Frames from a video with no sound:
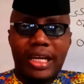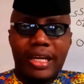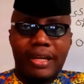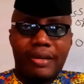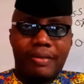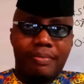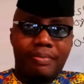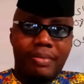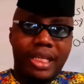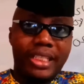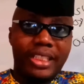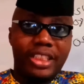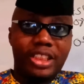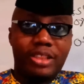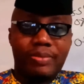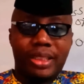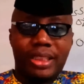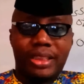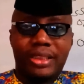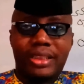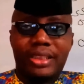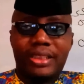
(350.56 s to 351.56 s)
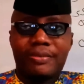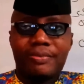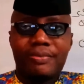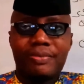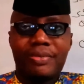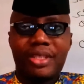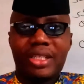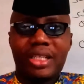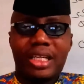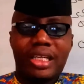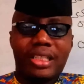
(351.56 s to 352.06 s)
management
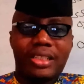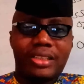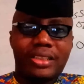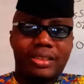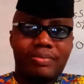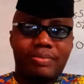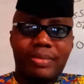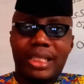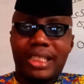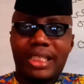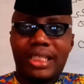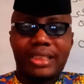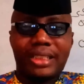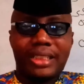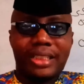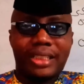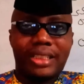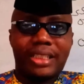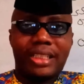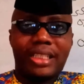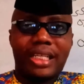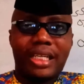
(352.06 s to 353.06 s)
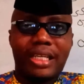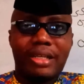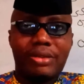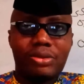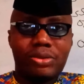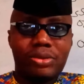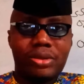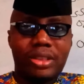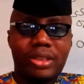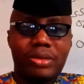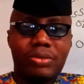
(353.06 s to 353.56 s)
and marketing and how to
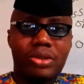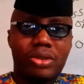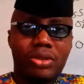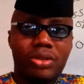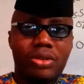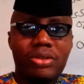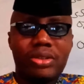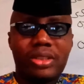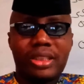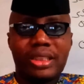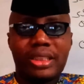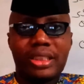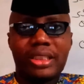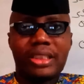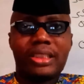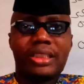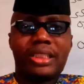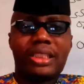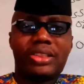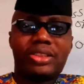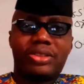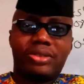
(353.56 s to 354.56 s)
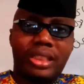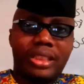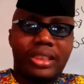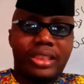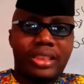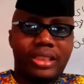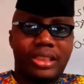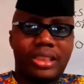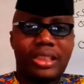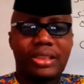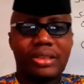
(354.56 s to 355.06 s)
deal with all these things and
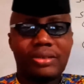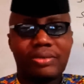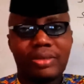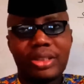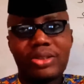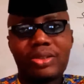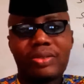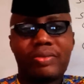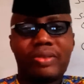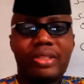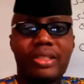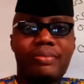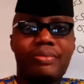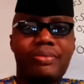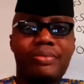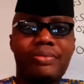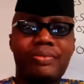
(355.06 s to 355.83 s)
strategy and the rest of them.